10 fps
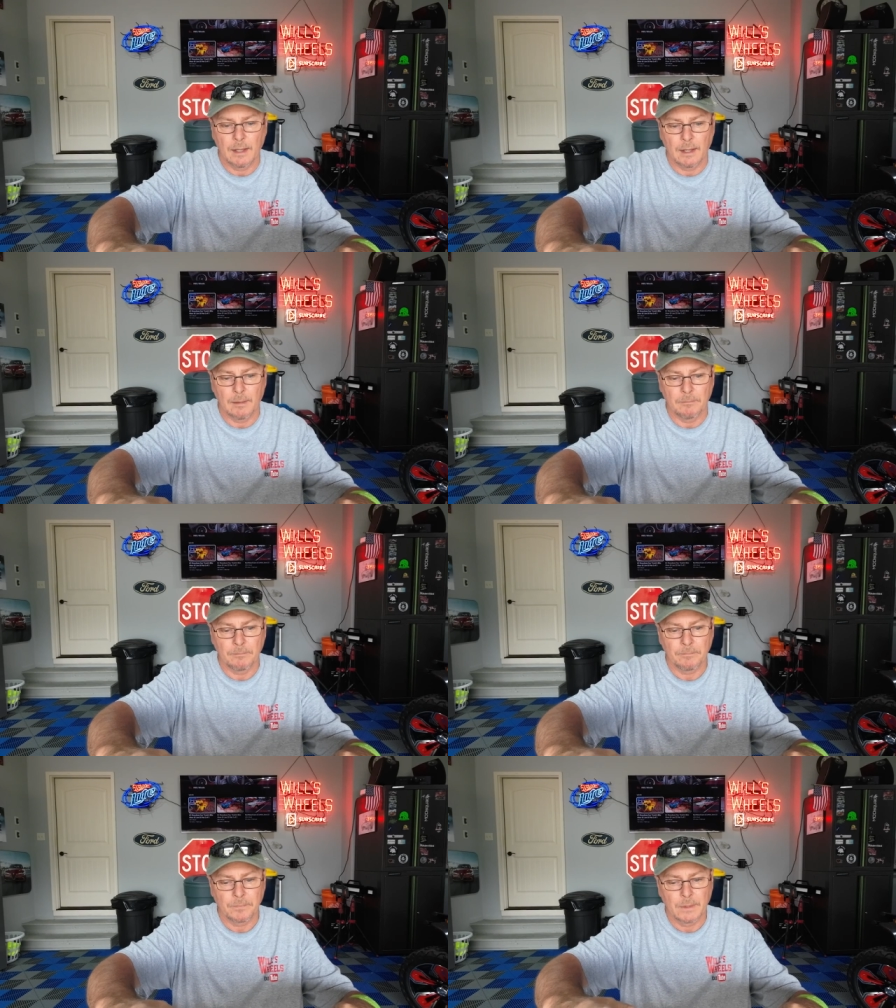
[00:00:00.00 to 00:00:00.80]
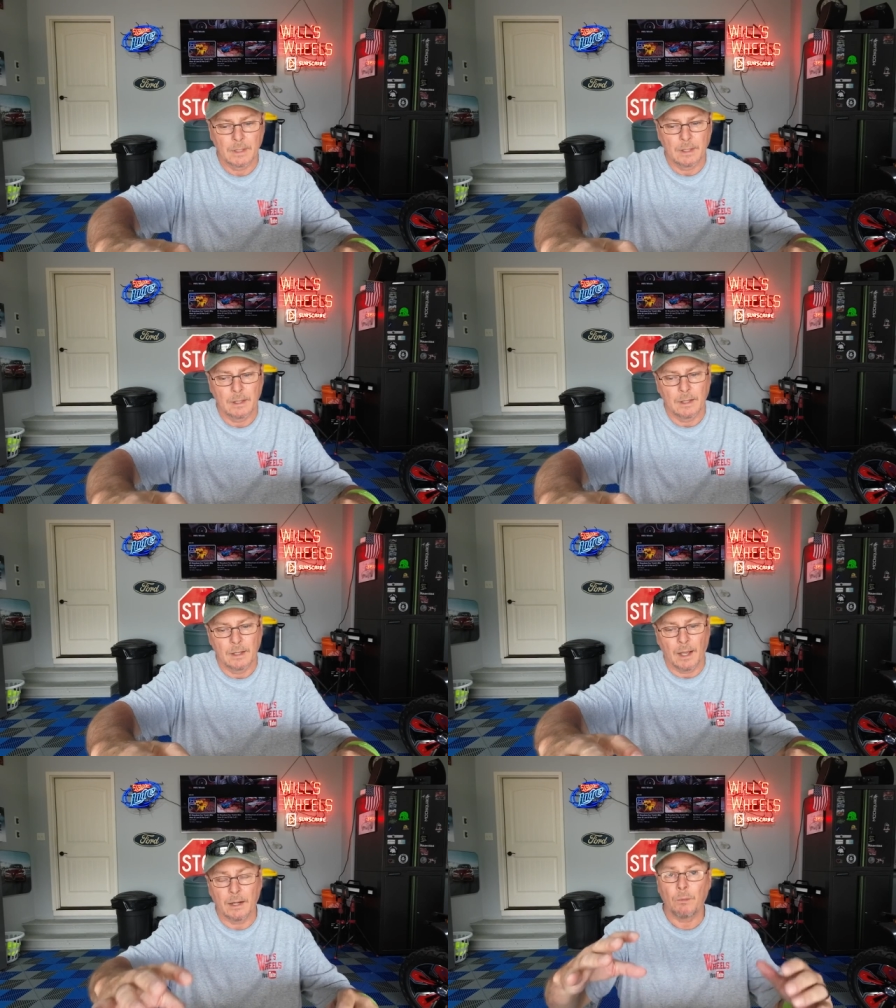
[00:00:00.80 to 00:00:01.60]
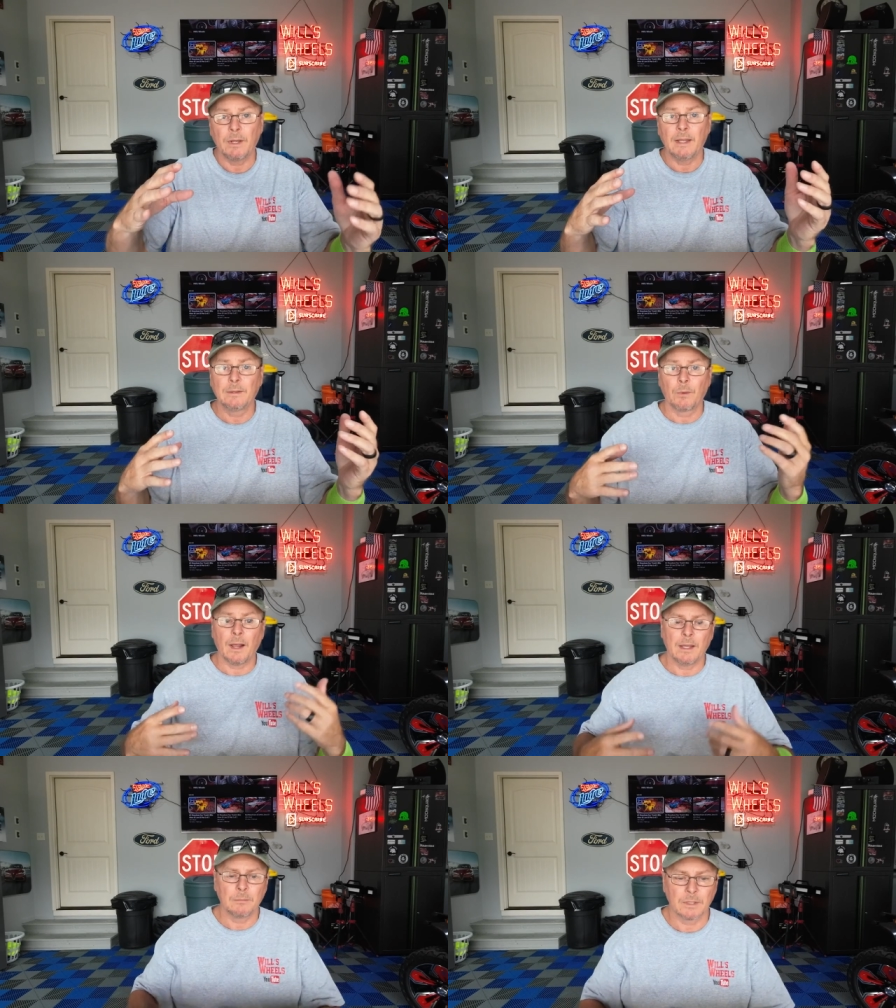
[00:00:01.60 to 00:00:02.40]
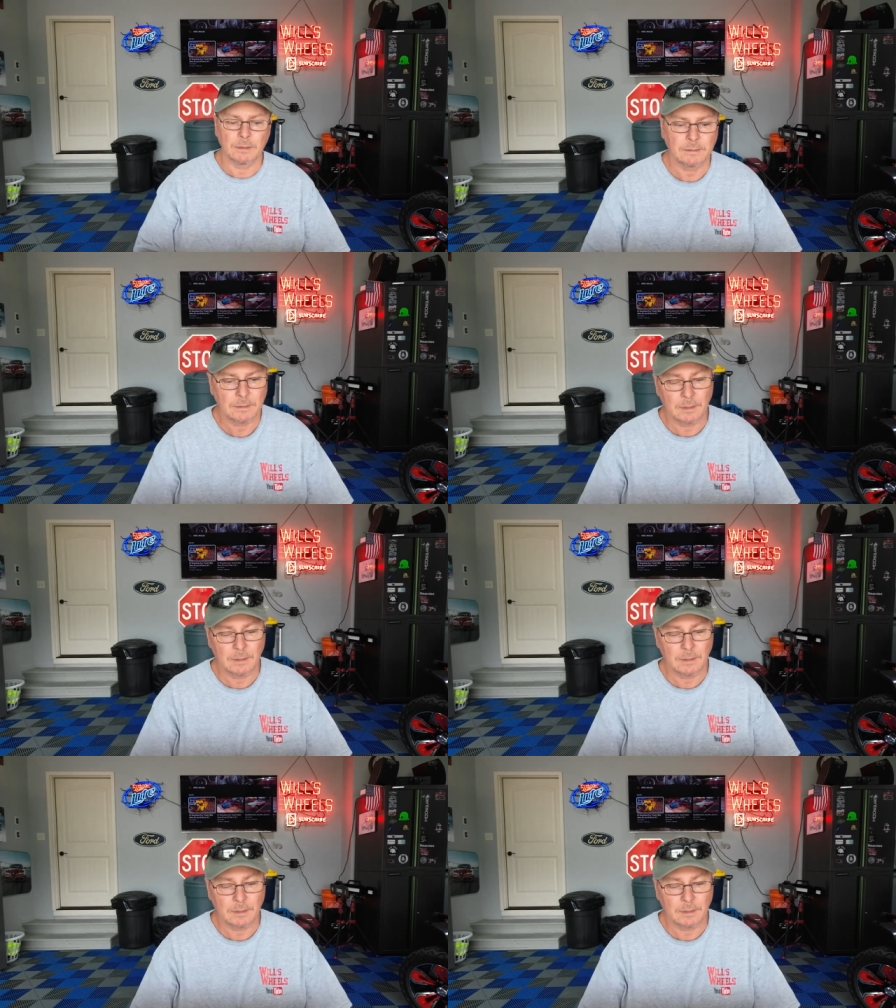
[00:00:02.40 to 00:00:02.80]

Um, I know we need the rain, but